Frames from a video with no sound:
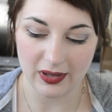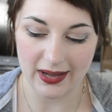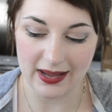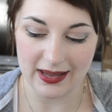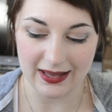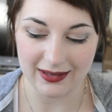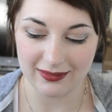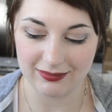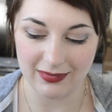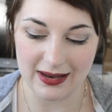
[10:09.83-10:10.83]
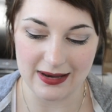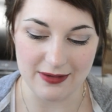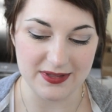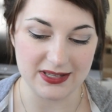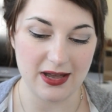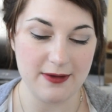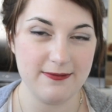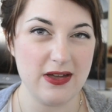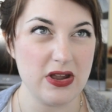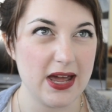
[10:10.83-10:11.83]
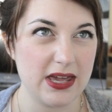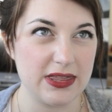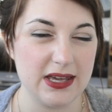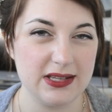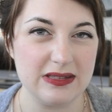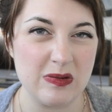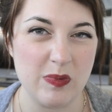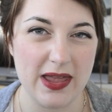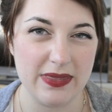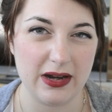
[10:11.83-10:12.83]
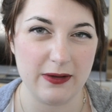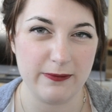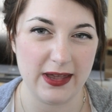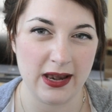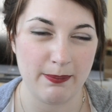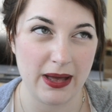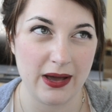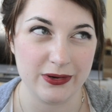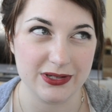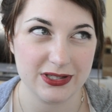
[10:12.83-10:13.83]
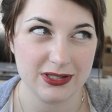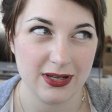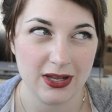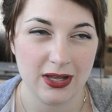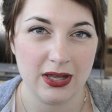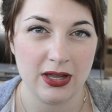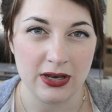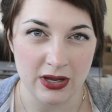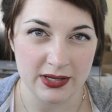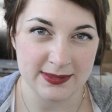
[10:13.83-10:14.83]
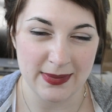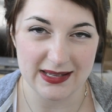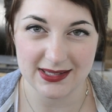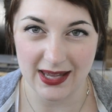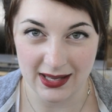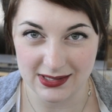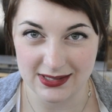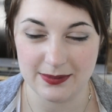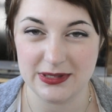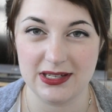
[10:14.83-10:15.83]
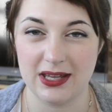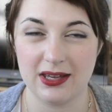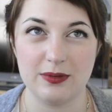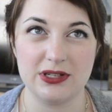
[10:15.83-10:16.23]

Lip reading: I love this. I feel like this the way that I feel about NARS Mascat lipstick,